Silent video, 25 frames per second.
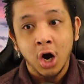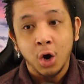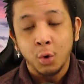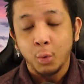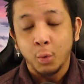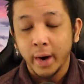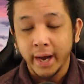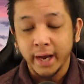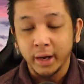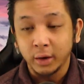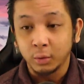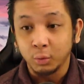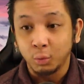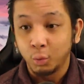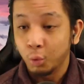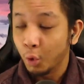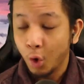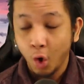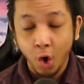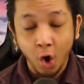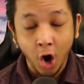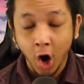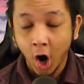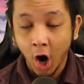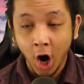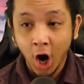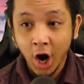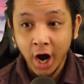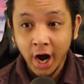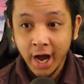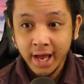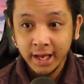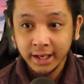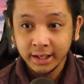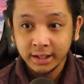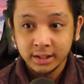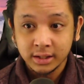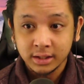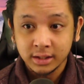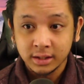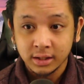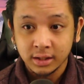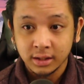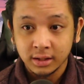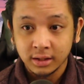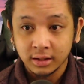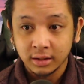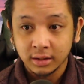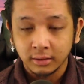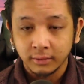Wait, what?
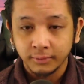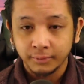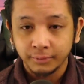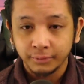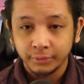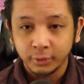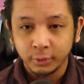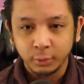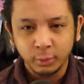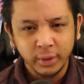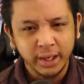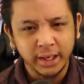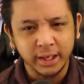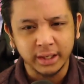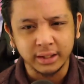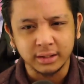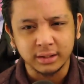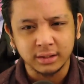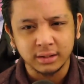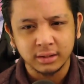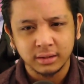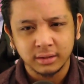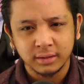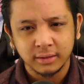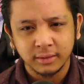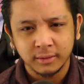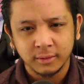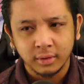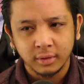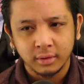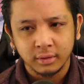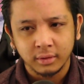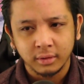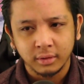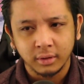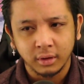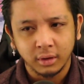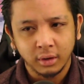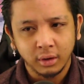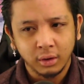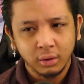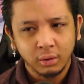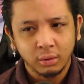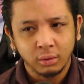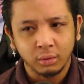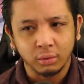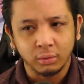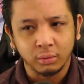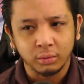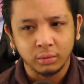Wait.
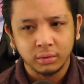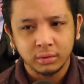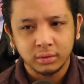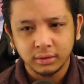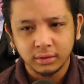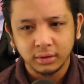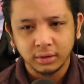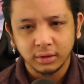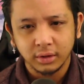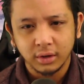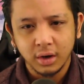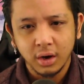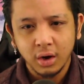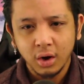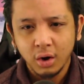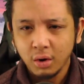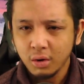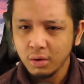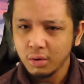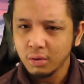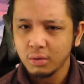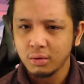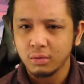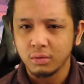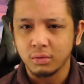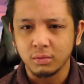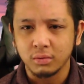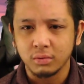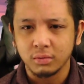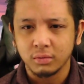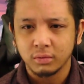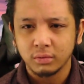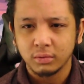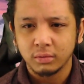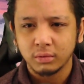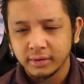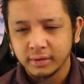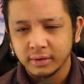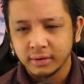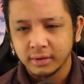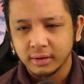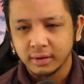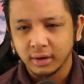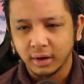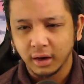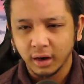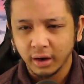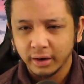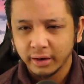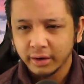Oh. Oh.
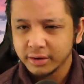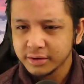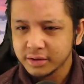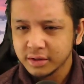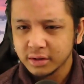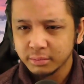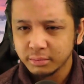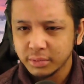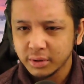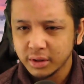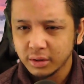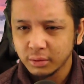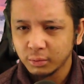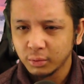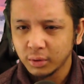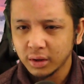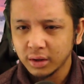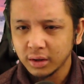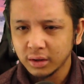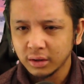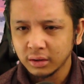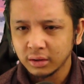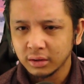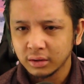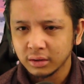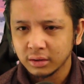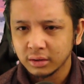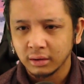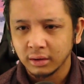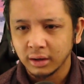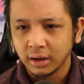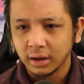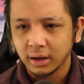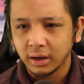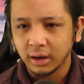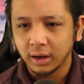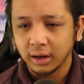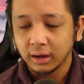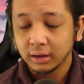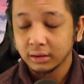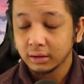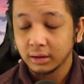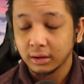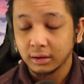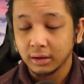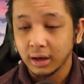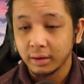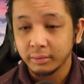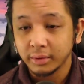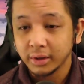Arya's gonna be the one?
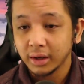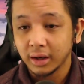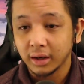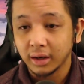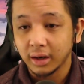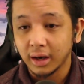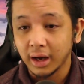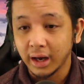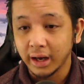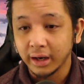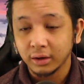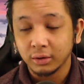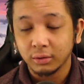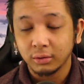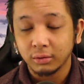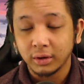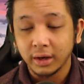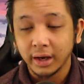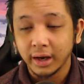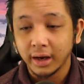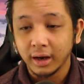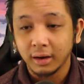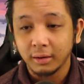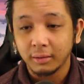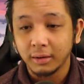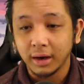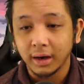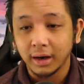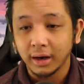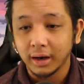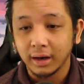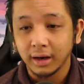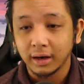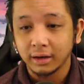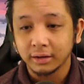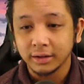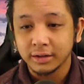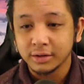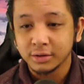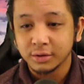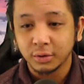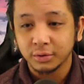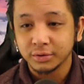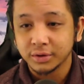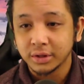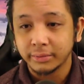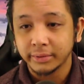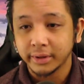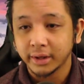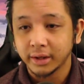I mean, I ain't gonna cap. This
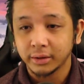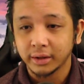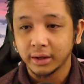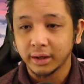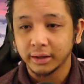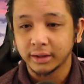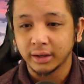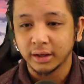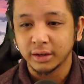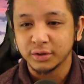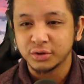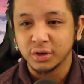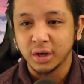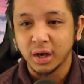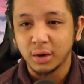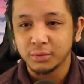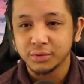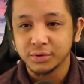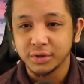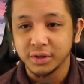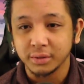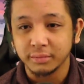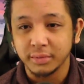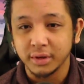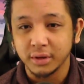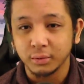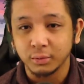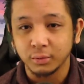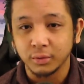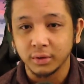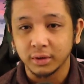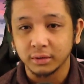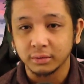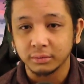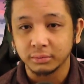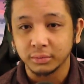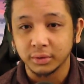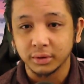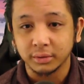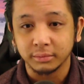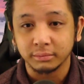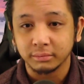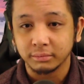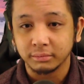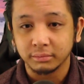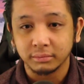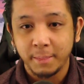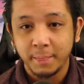whole time I thought John was gonna be the one, but...